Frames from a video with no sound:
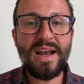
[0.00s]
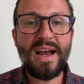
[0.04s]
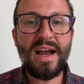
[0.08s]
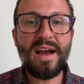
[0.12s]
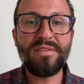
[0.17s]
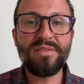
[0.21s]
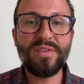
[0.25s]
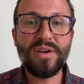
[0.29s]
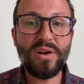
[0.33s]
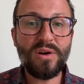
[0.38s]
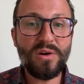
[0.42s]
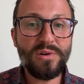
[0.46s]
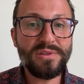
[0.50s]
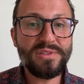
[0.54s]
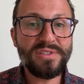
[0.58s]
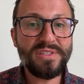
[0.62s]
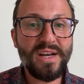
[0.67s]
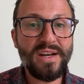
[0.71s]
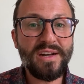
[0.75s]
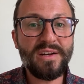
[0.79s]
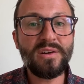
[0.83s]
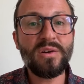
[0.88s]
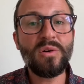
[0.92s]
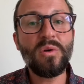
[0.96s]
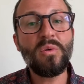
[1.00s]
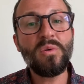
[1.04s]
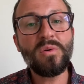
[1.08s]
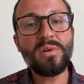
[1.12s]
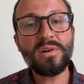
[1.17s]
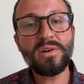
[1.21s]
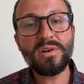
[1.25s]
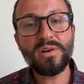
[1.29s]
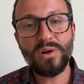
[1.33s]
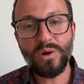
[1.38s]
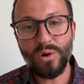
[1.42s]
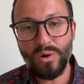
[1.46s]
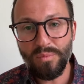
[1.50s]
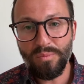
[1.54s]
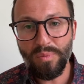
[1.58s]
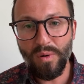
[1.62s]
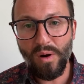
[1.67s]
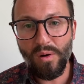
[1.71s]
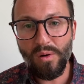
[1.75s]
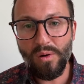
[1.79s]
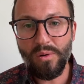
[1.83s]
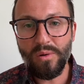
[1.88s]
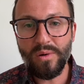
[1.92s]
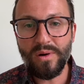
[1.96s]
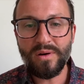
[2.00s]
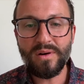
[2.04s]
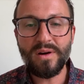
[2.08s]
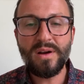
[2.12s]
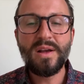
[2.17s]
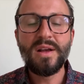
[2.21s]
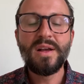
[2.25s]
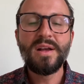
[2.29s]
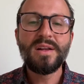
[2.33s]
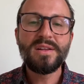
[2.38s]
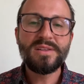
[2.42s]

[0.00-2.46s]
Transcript: have the co-signer or co-borrower